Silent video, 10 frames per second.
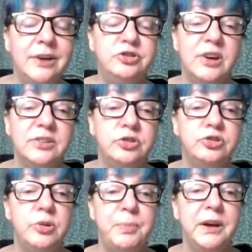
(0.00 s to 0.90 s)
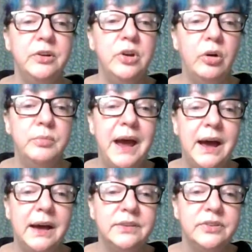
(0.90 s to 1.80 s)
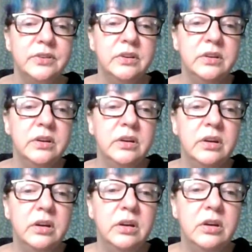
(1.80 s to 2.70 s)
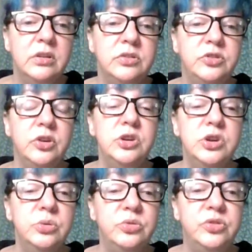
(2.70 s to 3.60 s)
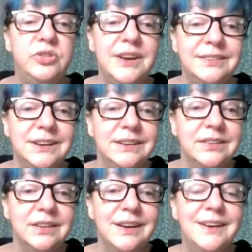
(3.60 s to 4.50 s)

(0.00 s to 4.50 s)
checked shipping a gnome hat to New Zealand.